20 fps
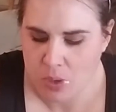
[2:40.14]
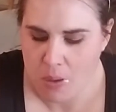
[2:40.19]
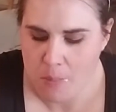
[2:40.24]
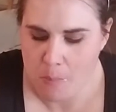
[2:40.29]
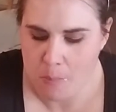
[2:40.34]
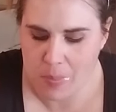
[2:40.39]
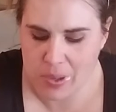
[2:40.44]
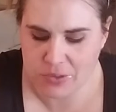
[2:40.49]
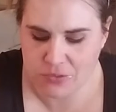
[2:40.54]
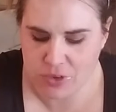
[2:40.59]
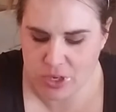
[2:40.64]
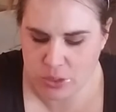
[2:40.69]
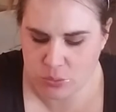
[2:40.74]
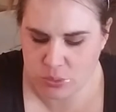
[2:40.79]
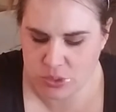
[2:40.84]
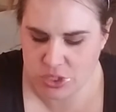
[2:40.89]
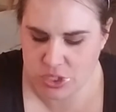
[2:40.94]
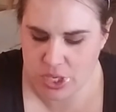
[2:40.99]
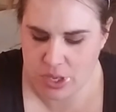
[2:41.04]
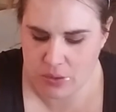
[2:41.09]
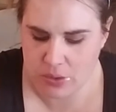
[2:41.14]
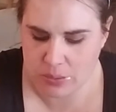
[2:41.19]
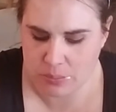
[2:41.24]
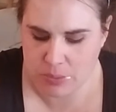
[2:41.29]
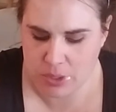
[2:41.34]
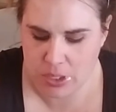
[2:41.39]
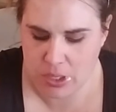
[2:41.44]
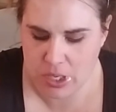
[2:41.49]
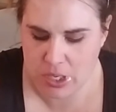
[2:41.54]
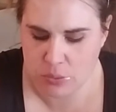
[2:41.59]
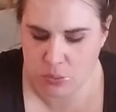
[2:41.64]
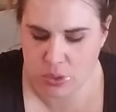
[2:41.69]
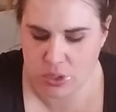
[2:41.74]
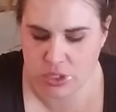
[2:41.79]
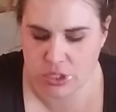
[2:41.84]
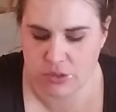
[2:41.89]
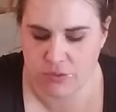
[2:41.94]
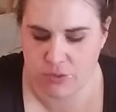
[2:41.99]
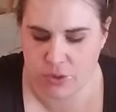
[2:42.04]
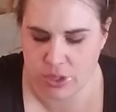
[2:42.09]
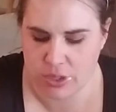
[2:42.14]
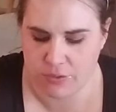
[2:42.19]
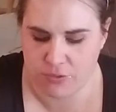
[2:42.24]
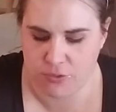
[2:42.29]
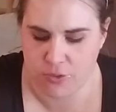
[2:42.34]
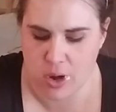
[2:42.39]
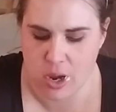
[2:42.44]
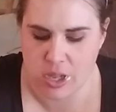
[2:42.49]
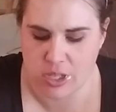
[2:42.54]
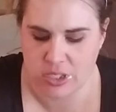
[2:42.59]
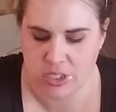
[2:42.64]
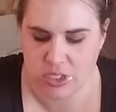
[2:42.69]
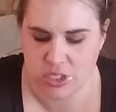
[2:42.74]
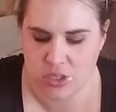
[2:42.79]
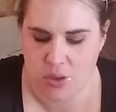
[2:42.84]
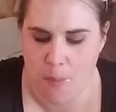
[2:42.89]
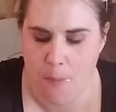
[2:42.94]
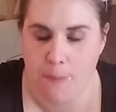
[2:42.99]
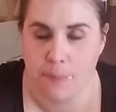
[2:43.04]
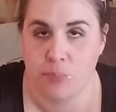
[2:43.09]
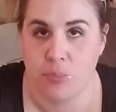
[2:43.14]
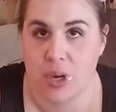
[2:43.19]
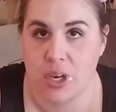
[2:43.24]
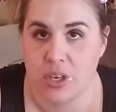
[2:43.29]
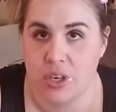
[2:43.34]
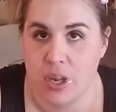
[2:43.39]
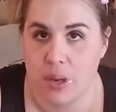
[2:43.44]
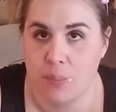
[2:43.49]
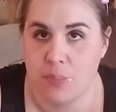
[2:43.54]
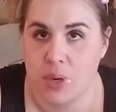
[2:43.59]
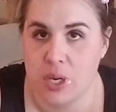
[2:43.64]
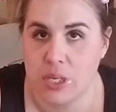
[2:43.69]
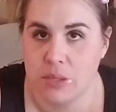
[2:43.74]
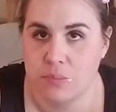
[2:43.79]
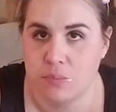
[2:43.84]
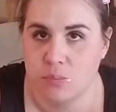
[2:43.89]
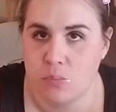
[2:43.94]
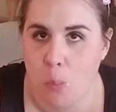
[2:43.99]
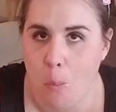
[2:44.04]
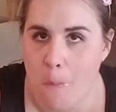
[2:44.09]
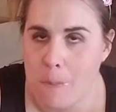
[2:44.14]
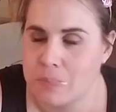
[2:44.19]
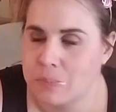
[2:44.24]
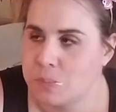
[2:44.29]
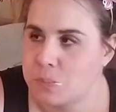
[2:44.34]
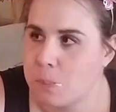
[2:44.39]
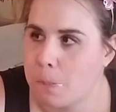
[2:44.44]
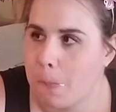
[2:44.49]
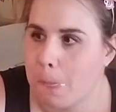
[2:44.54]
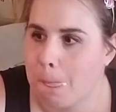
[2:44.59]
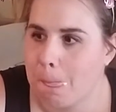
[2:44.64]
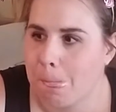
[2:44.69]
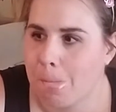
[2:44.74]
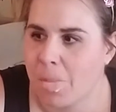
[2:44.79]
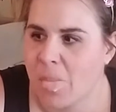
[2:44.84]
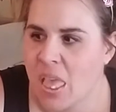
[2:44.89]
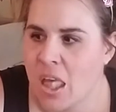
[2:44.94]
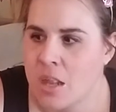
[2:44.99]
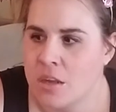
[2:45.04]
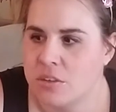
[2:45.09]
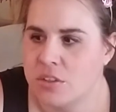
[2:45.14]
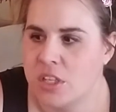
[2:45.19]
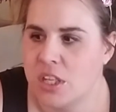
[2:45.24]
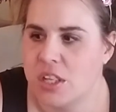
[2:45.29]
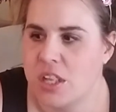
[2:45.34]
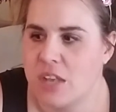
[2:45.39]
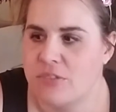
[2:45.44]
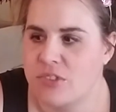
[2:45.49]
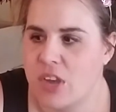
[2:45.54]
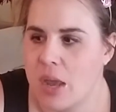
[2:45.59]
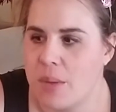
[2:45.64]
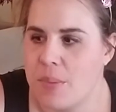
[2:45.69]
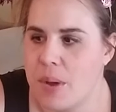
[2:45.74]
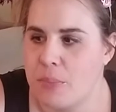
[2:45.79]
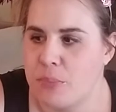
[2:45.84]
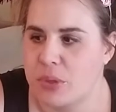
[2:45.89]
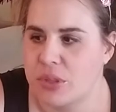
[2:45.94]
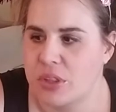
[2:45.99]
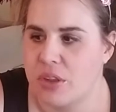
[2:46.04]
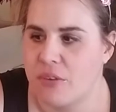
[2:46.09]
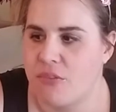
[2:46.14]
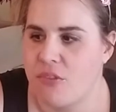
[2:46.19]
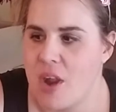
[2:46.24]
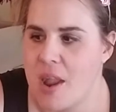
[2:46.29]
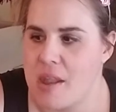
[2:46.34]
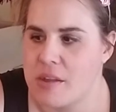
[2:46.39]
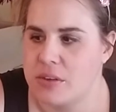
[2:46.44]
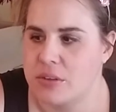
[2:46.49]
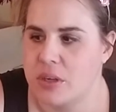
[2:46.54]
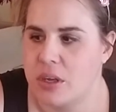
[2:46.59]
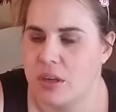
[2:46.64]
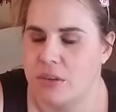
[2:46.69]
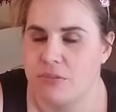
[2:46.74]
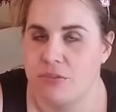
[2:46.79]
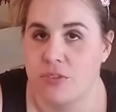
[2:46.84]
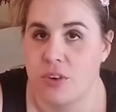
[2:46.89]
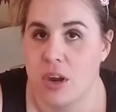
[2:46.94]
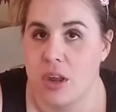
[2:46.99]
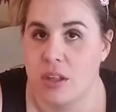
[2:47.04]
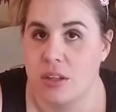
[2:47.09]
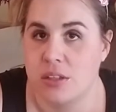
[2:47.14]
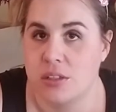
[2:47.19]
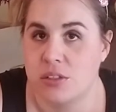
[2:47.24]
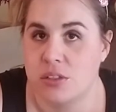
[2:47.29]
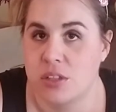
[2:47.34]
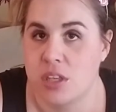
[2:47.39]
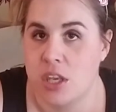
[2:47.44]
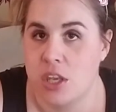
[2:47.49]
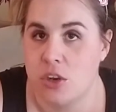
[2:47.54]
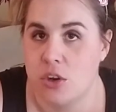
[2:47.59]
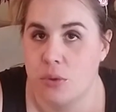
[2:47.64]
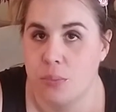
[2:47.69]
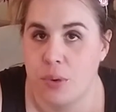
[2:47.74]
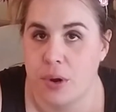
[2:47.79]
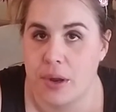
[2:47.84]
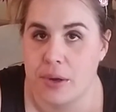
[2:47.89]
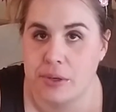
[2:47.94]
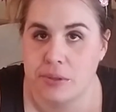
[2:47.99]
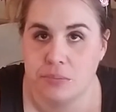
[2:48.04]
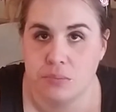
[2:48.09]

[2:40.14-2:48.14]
My friend was telling me, he works for the Franz bread company, that they've come up with a Franz keto bread.